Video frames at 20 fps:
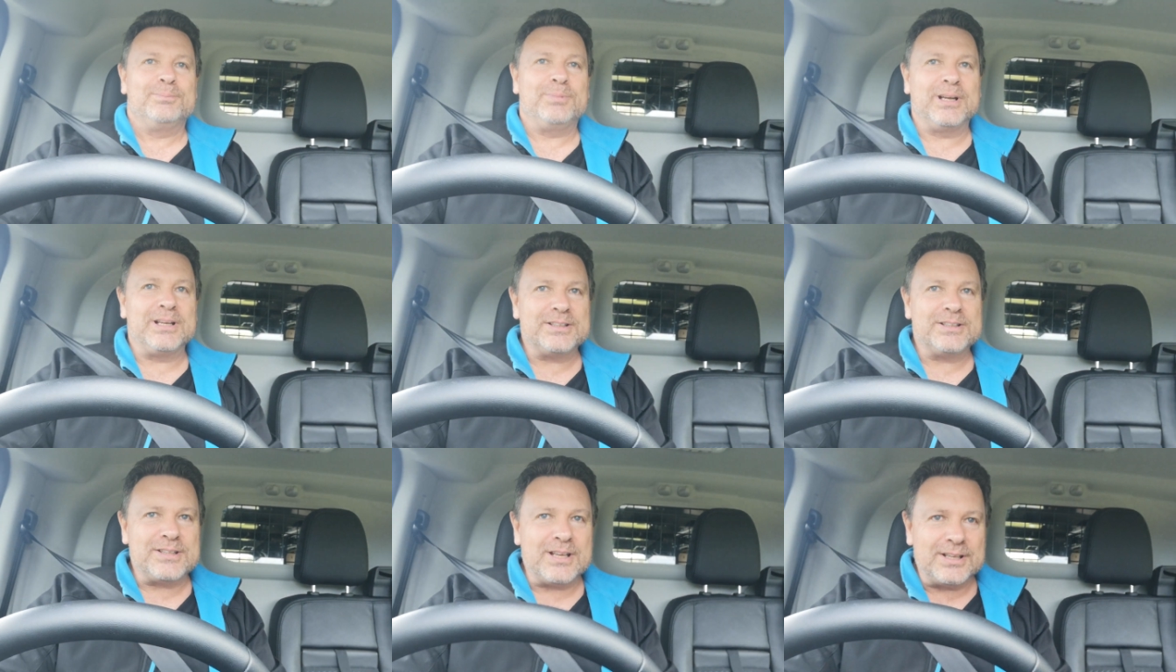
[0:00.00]

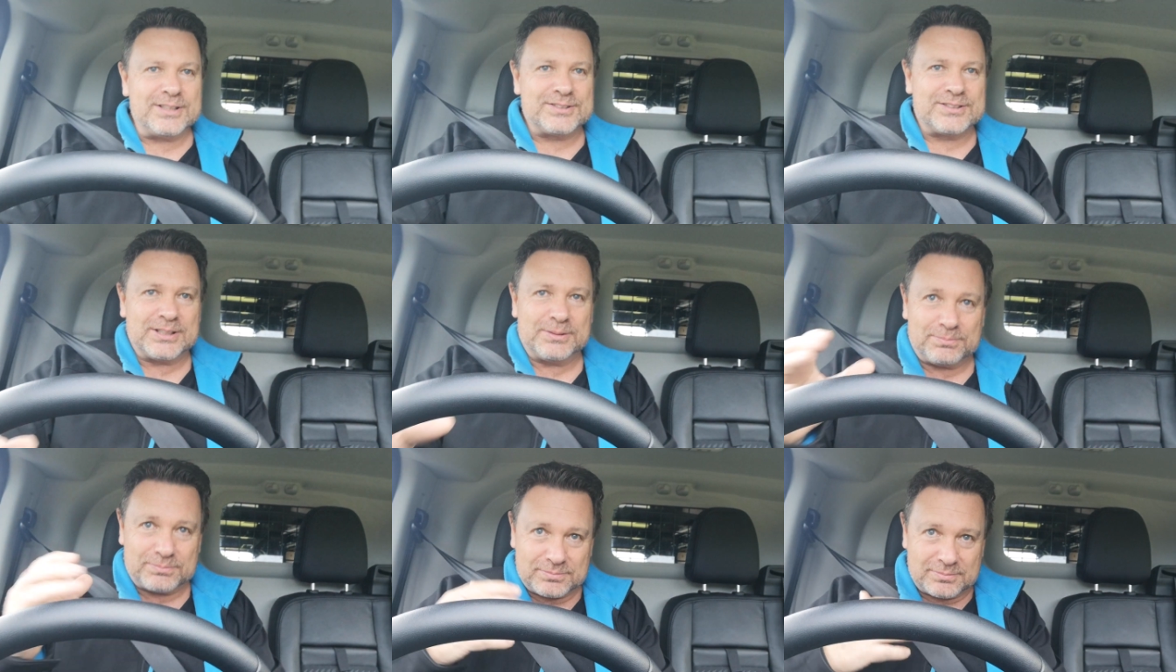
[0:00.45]
but it
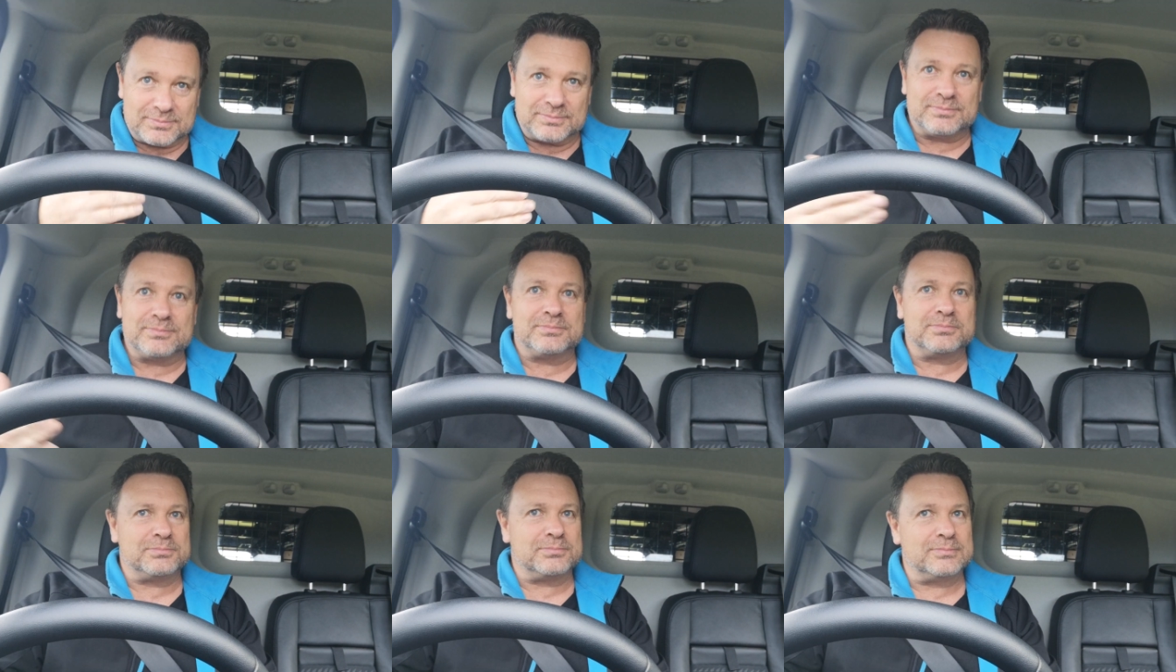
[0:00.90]
does, it
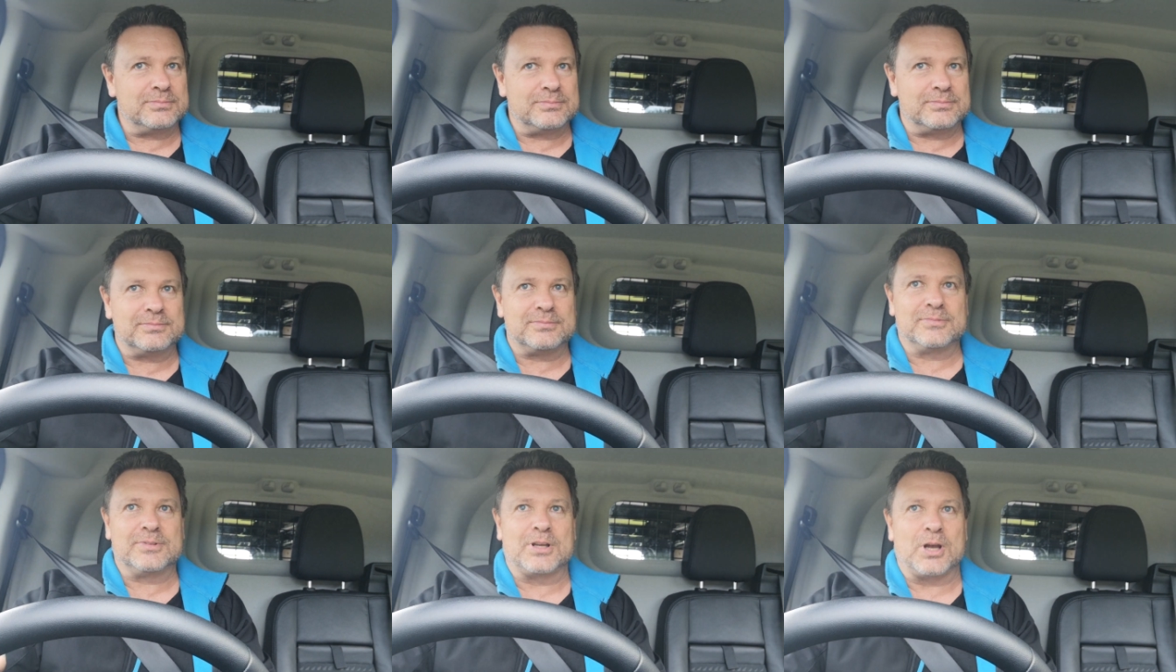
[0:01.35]

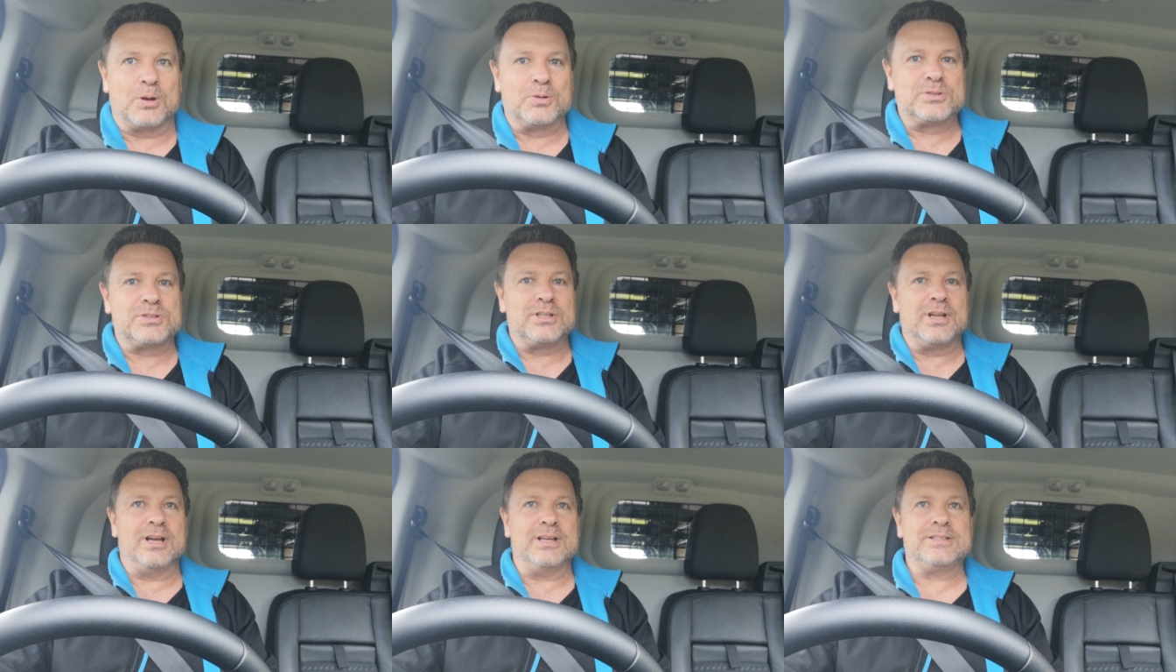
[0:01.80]

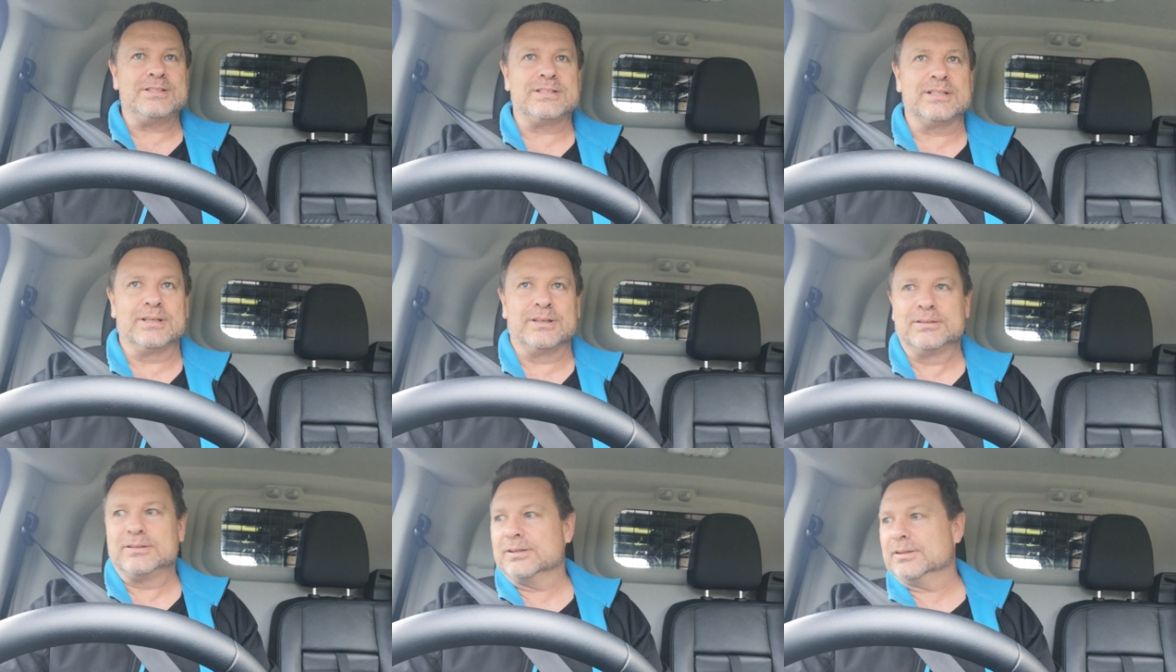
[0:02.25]
goes
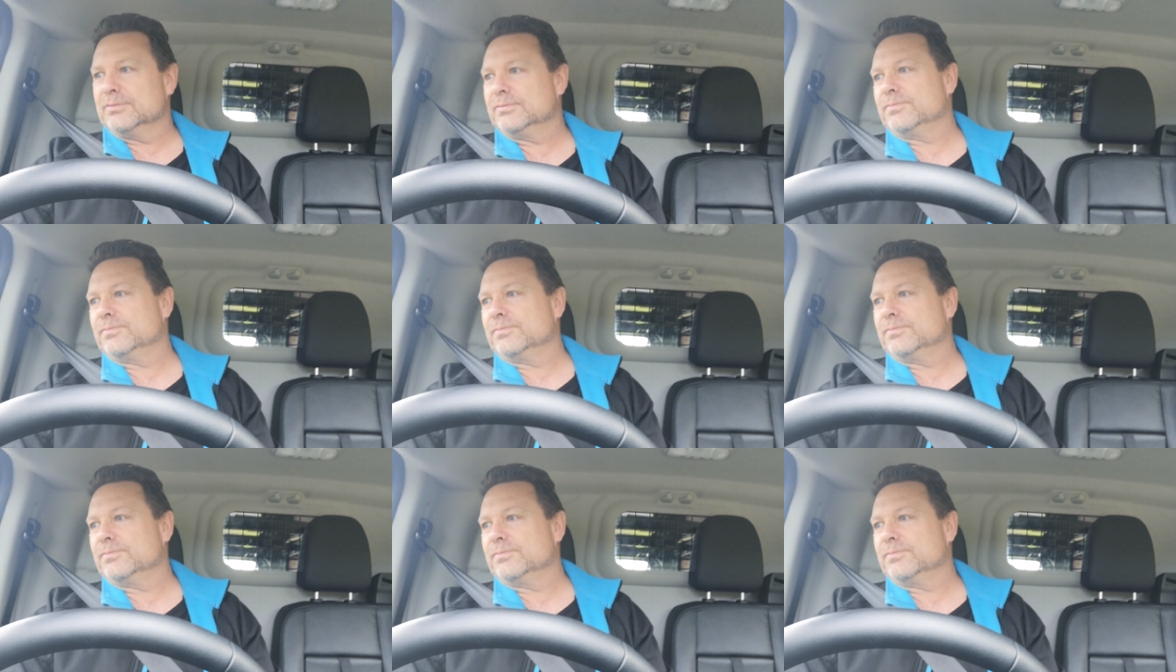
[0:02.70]
nicely.